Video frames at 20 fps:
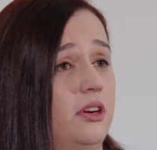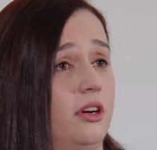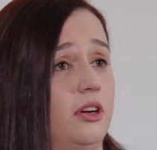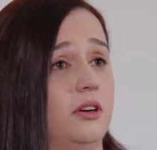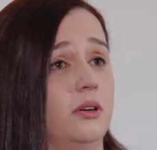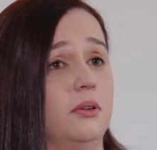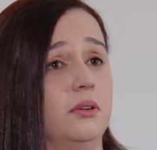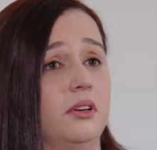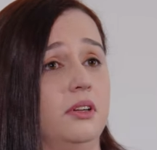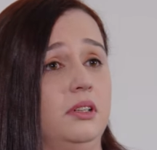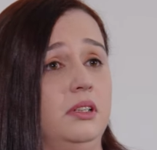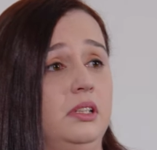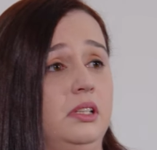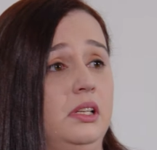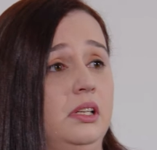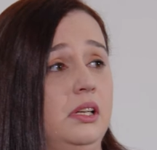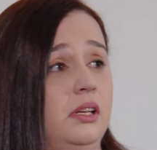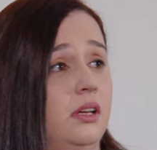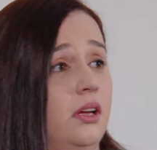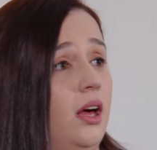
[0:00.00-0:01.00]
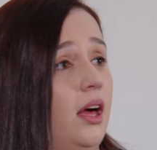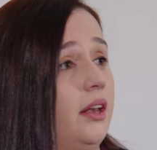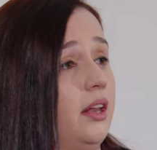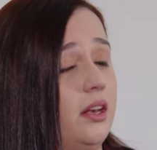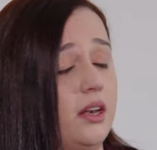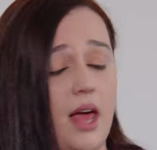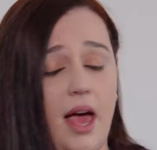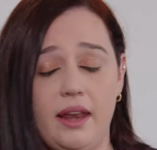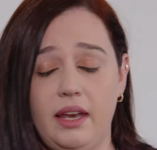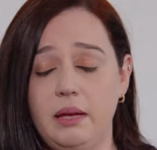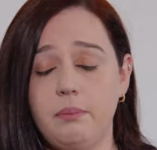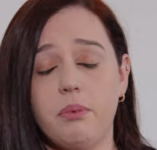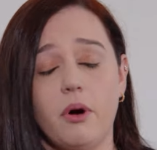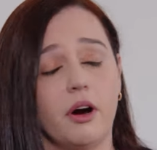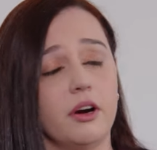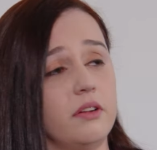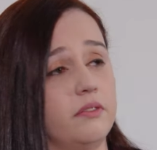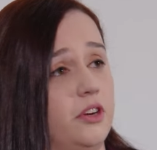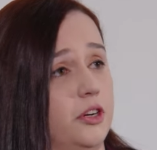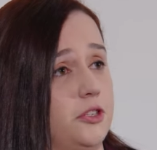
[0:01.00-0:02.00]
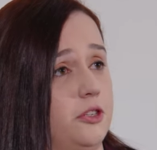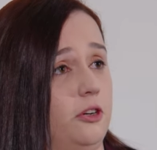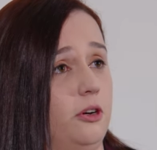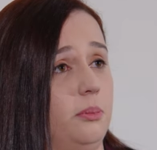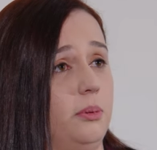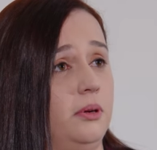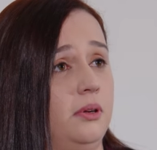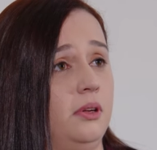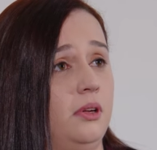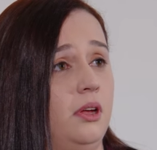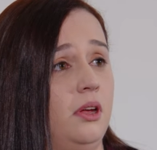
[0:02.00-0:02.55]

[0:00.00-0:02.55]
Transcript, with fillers: your code and in any part of your job.